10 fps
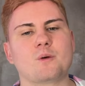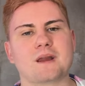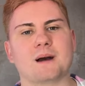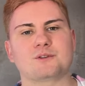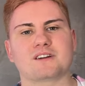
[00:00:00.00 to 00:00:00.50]
be
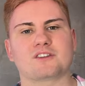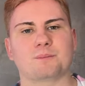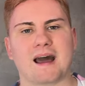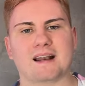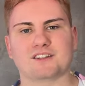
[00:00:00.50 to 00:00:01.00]
able to
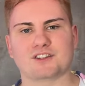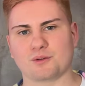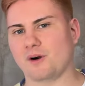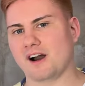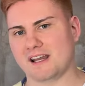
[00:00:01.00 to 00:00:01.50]
expand the
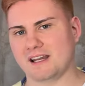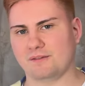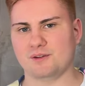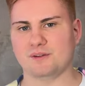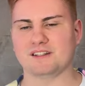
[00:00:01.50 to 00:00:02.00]
wire
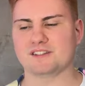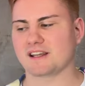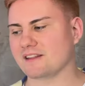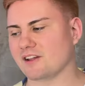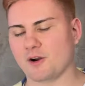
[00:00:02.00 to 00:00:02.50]
if you need to
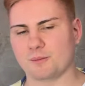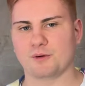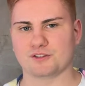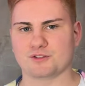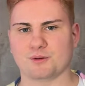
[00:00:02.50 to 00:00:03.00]
get the
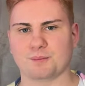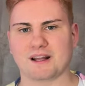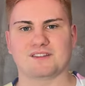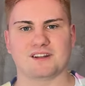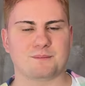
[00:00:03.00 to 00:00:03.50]
HomePod to a
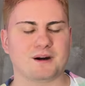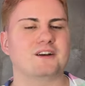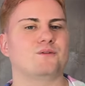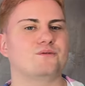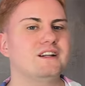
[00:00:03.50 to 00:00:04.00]
place that it might
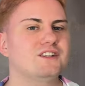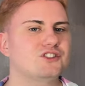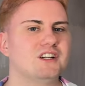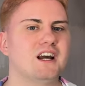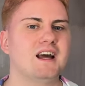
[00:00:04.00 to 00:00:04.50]
not
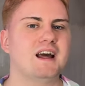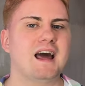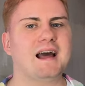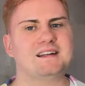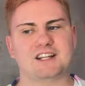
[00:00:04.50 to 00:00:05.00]
reach.
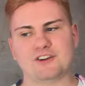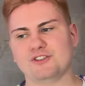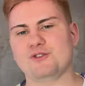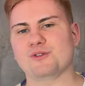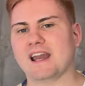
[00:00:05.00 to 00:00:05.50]
And here in
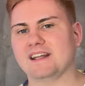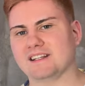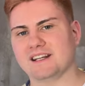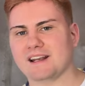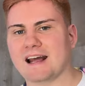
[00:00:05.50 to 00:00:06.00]
the UK,
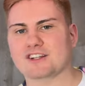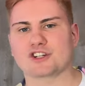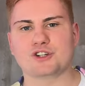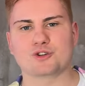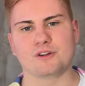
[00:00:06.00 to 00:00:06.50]
they did
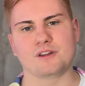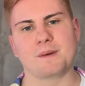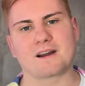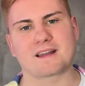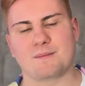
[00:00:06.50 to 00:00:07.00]
actually shorten the
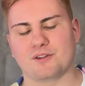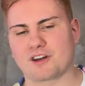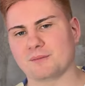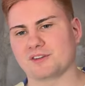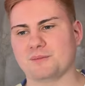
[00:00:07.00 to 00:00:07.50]
power cable that
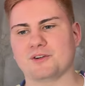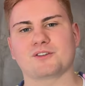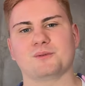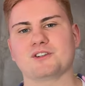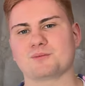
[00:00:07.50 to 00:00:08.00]
comes in the
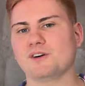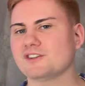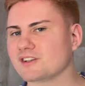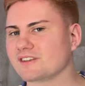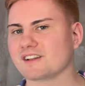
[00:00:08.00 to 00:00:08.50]
box, which
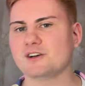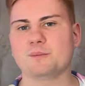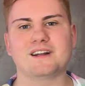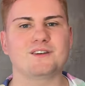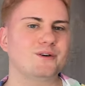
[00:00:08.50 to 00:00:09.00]
was just a little
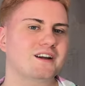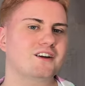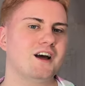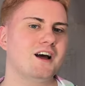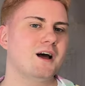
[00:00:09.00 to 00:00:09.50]
bit annoying.
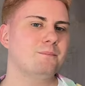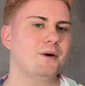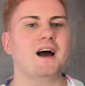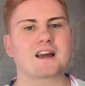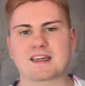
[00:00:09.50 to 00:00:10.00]

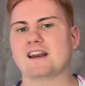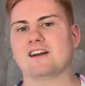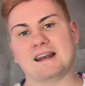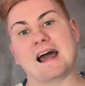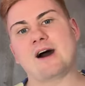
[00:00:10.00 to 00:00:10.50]
But again,
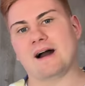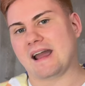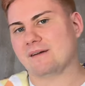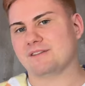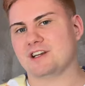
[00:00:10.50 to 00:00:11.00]
now I
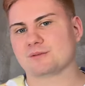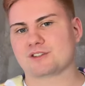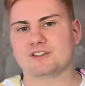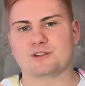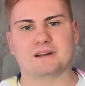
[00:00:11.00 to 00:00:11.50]
have the
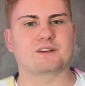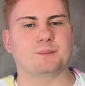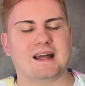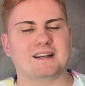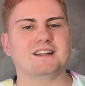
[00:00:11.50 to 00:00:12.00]
option to
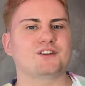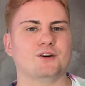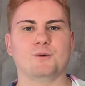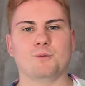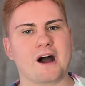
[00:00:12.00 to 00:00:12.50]
expand it,
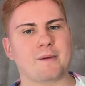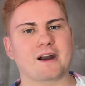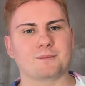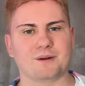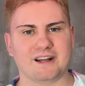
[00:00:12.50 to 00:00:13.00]
so why am I
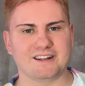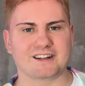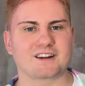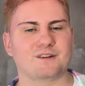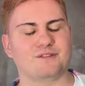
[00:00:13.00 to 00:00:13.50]

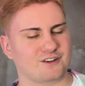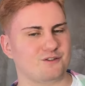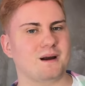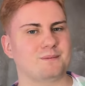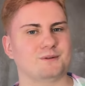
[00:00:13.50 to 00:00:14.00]
complaining? Thank
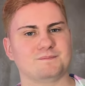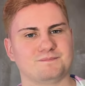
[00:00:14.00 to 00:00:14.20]
you, Apple.